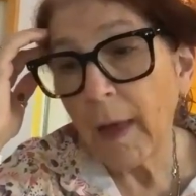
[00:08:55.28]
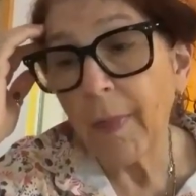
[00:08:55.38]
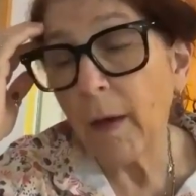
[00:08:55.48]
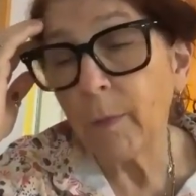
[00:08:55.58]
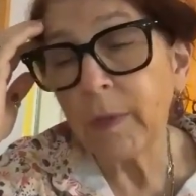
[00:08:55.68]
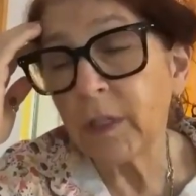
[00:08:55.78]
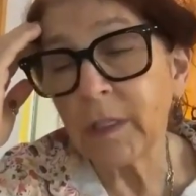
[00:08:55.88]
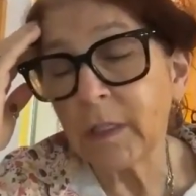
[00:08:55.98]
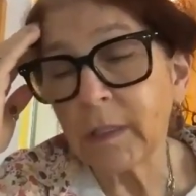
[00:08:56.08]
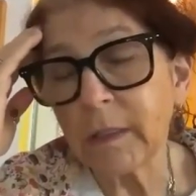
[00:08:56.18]
that we
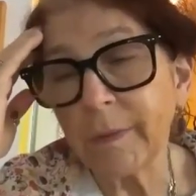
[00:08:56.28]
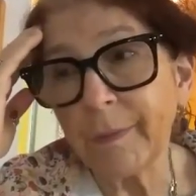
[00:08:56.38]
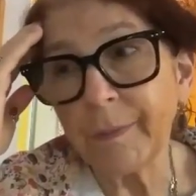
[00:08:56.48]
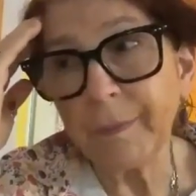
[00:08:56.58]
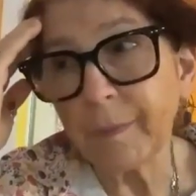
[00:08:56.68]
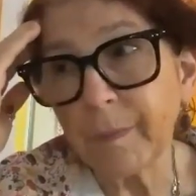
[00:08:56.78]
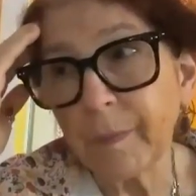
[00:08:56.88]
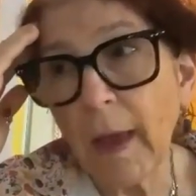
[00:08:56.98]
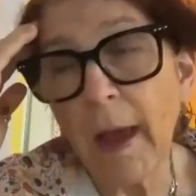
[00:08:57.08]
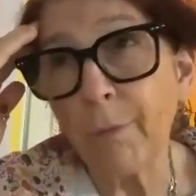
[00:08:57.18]
just
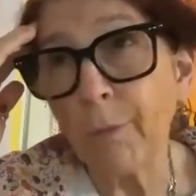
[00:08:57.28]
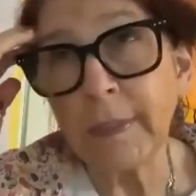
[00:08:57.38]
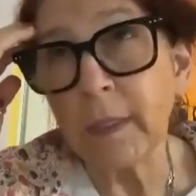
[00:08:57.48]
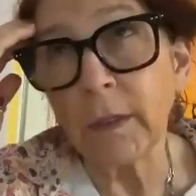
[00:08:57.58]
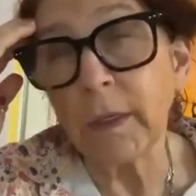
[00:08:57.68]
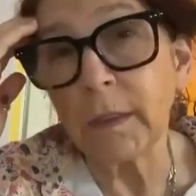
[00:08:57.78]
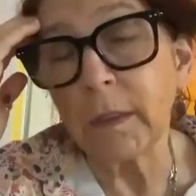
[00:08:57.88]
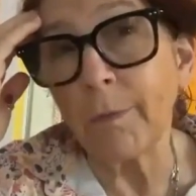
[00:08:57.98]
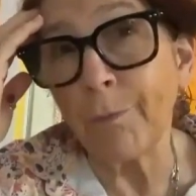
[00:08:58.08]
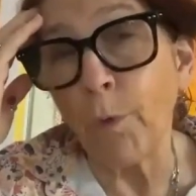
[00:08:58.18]
have
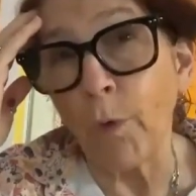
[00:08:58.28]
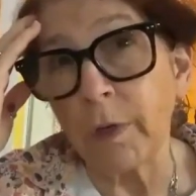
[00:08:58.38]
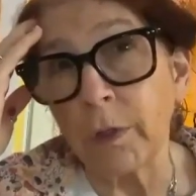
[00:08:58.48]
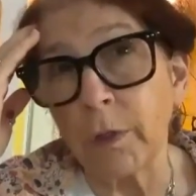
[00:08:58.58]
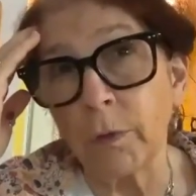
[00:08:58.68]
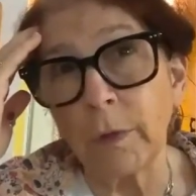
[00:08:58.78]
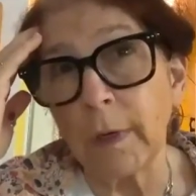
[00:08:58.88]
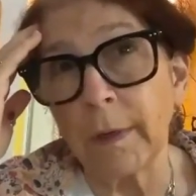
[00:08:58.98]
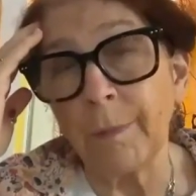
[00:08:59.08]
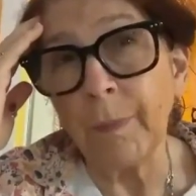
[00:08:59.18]
resilience and fortitude
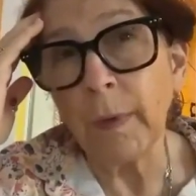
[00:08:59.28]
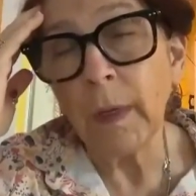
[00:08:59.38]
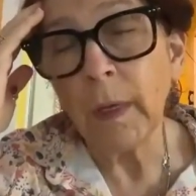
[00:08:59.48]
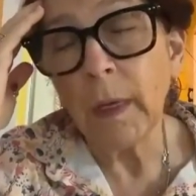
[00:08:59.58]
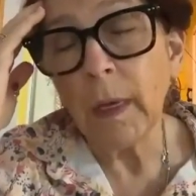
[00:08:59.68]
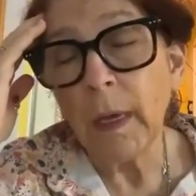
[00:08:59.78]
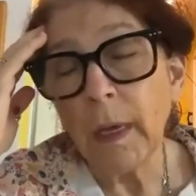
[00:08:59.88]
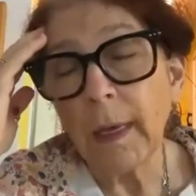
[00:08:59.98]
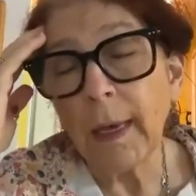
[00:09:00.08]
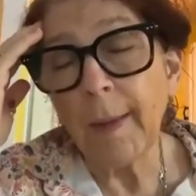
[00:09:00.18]
and
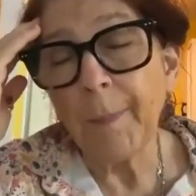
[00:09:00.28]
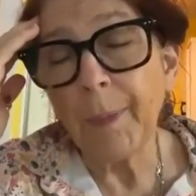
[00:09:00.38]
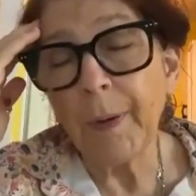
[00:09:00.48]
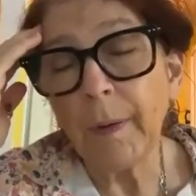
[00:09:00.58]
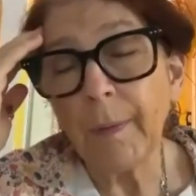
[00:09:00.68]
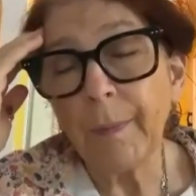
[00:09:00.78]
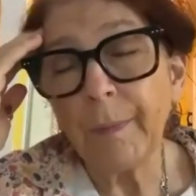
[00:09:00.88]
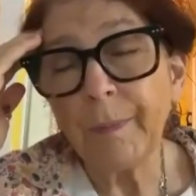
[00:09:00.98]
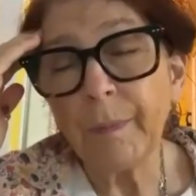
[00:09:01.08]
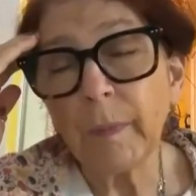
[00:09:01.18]
keep
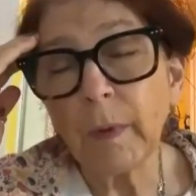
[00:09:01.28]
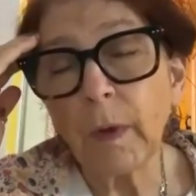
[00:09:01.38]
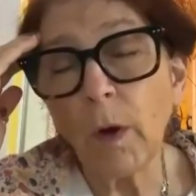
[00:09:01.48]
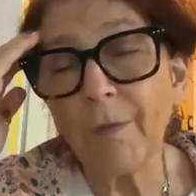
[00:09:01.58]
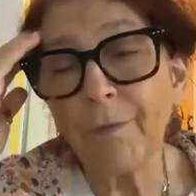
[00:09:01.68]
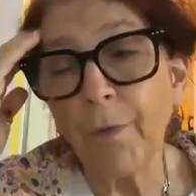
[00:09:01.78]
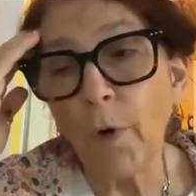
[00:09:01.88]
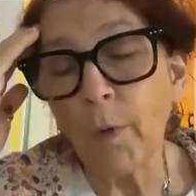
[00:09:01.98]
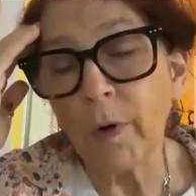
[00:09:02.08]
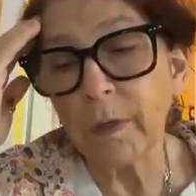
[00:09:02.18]
going
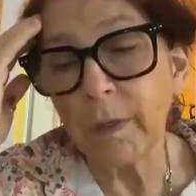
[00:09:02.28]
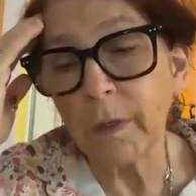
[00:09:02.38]
forward,